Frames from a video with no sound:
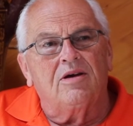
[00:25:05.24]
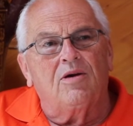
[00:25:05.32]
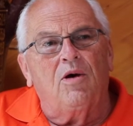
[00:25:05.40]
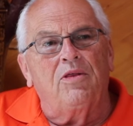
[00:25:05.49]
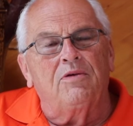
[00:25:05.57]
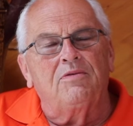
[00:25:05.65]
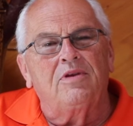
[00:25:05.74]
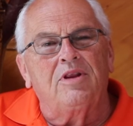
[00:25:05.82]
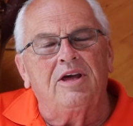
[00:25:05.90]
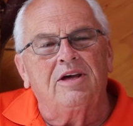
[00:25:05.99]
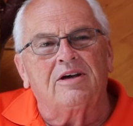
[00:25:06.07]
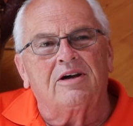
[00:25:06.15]
Well,
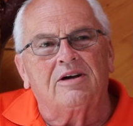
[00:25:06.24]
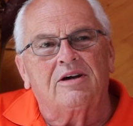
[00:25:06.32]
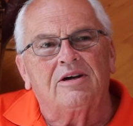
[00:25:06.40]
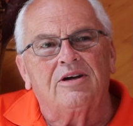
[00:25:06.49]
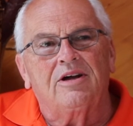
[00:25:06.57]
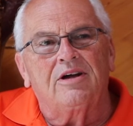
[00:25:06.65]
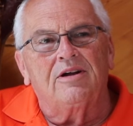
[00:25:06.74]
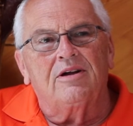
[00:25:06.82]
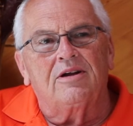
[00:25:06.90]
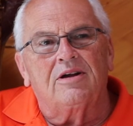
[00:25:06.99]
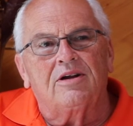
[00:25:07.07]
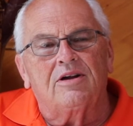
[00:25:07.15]
the
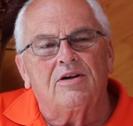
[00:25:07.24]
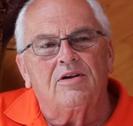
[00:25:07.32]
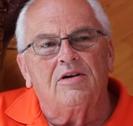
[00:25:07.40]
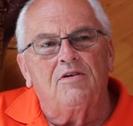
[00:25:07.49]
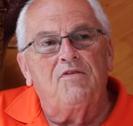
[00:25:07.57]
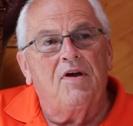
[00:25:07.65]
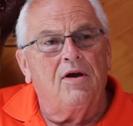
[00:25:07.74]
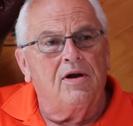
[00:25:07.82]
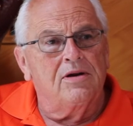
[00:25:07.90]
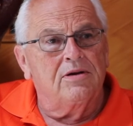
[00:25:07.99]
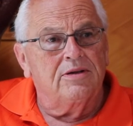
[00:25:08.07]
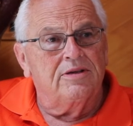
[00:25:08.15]

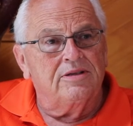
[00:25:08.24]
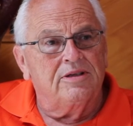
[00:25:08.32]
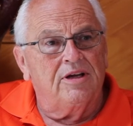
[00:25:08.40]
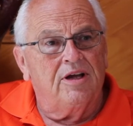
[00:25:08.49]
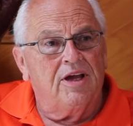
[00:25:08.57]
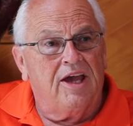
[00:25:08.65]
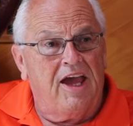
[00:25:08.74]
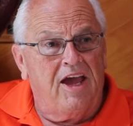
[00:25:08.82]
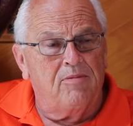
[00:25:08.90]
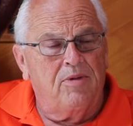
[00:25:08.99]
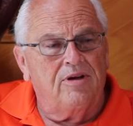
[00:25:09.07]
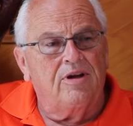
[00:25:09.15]
farrier
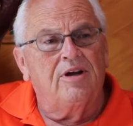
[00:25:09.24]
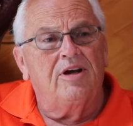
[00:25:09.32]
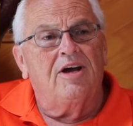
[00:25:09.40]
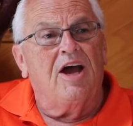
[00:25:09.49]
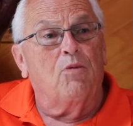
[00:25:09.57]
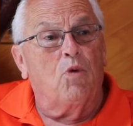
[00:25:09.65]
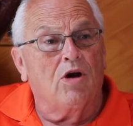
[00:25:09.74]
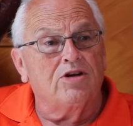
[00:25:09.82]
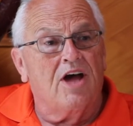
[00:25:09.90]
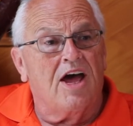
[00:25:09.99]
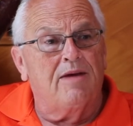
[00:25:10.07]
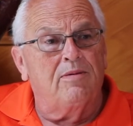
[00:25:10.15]
came and worked
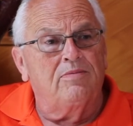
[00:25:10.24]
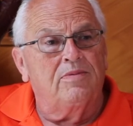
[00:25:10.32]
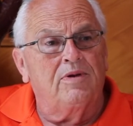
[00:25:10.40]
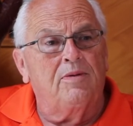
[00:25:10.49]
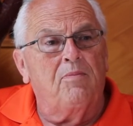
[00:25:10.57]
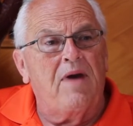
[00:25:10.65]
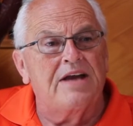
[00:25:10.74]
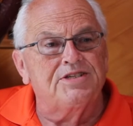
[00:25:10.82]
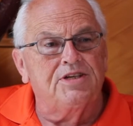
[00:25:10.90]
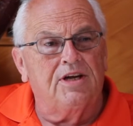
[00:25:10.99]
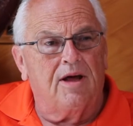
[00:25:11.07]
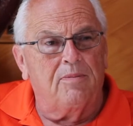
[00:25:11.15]
on him,
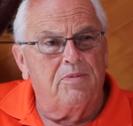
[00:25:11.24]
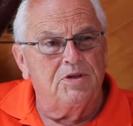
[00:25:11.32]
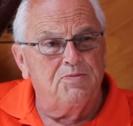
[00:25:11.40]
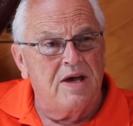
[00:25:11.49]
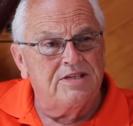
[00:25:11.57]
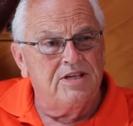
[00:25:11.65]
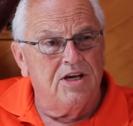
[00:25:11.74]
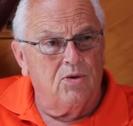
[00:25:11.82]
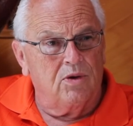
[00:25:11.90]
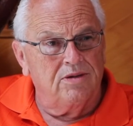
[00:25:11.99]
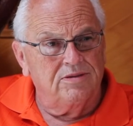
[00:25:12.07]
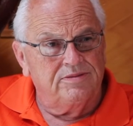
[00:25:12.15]
patched it up as best he
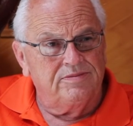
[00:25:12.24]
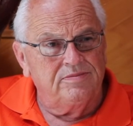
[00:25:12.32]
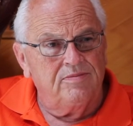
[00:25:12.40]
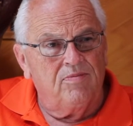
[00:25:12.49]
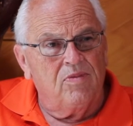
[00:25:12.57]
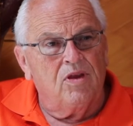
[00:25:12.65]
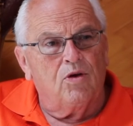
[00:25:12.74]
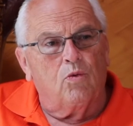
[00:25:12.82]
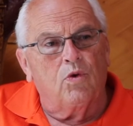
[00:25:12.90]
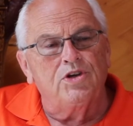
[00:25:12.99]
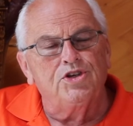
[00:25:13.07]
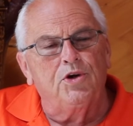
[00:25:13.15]
could,
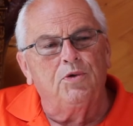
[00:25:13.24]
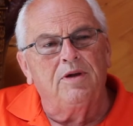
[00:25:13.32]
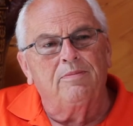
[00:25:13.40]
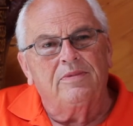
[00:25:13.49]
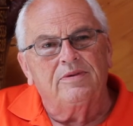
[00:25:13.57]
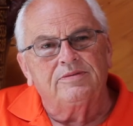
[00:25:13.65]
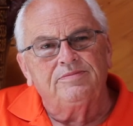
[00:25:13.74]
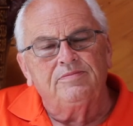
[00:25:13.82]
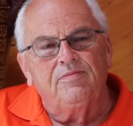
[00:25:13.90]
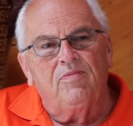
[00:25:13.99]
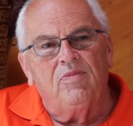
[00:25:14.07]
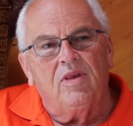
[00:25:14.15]
reshoot him,
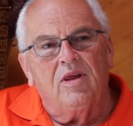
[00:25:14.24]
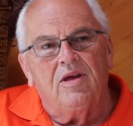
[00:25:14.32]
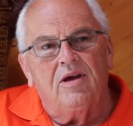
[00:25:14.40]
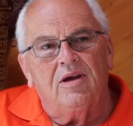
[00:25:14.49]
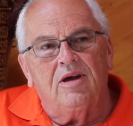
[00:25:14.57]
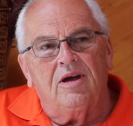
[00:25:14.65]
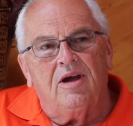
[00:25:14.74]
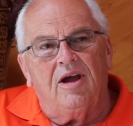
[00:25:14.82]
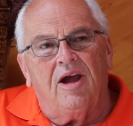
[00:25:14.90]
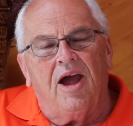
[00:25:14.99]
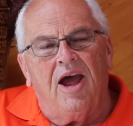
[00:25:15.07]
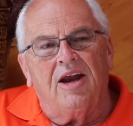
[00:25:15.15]

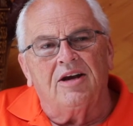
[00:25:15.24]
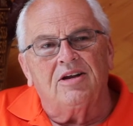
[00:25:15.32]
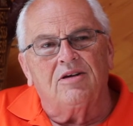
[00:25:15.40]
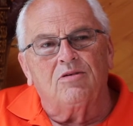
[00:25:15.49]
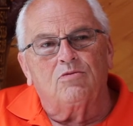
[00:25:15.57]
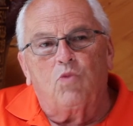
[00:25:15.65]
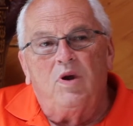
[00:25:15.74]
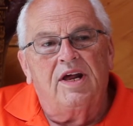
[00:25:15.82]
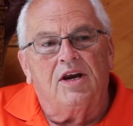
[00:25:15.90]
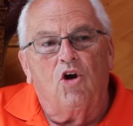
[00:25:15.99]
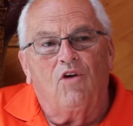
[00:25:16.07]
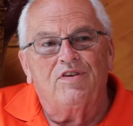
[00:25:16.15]
and we
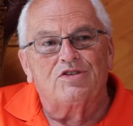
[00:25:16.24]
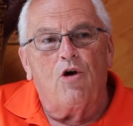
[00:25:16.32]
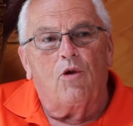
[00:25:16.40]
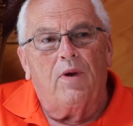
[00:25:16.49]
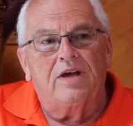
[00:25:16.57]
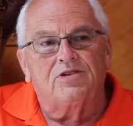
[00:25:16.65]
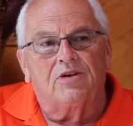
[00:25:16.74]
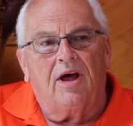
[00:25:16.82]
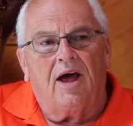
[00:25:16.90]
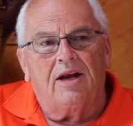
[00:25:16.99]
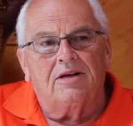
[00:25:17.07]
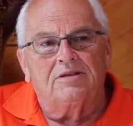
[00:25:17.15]
didn't know if he was going to race or
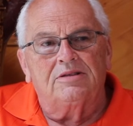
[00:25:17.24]
not.